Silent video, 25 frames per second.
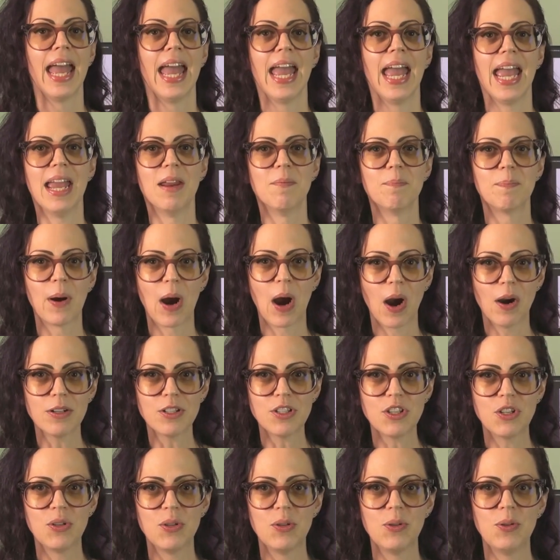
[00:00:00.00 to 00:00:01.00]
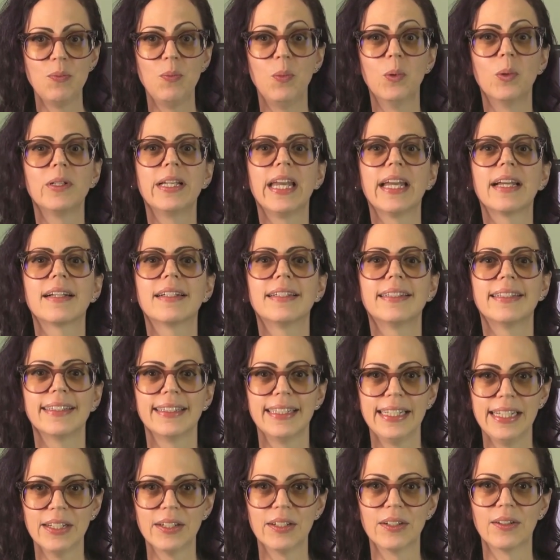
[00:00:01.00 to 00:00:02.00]
In part 2, we'll get
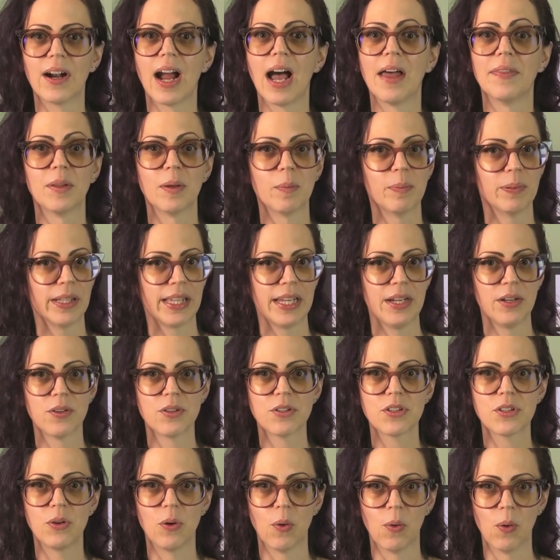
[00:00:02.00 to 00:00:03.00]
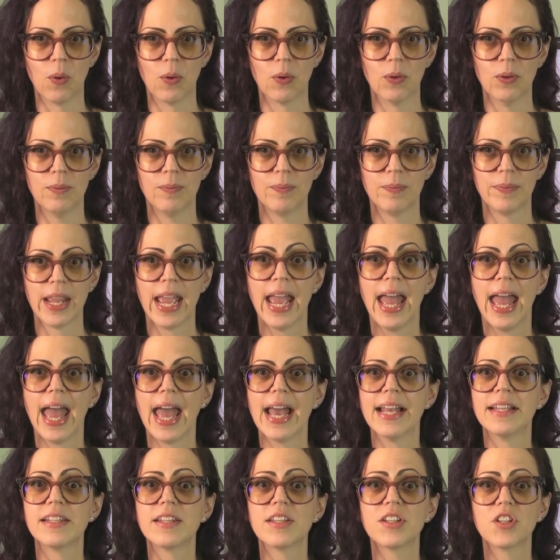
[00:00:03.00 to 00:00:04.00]
clear on the player's goal
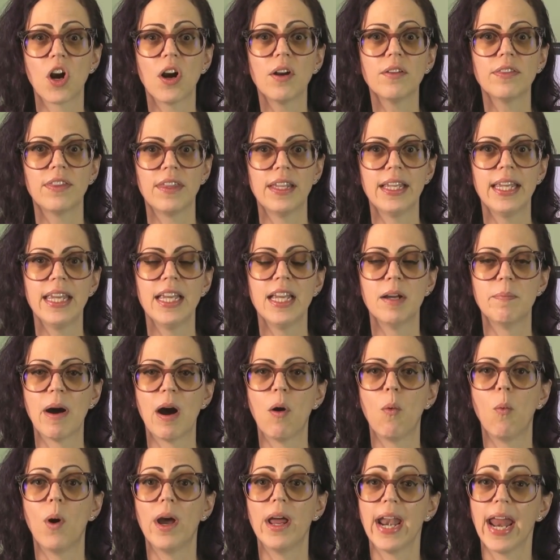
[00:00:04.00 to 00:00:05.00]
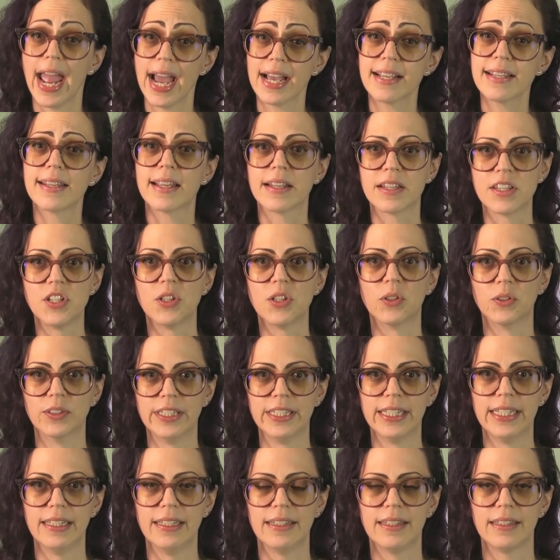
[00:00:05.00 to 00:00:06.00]
and start thinking about what assets you'll
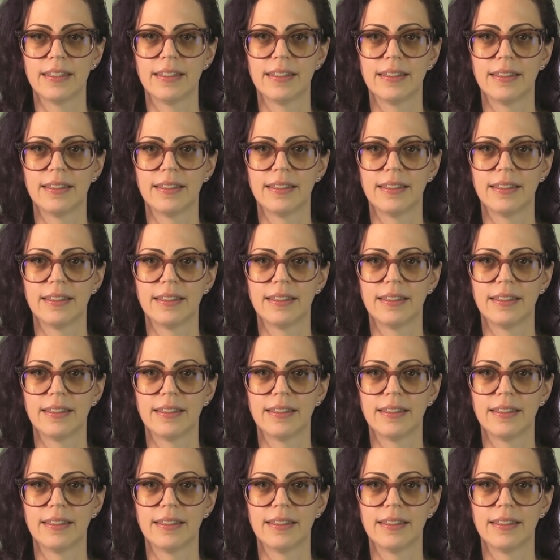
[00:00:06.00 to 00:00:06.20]
need.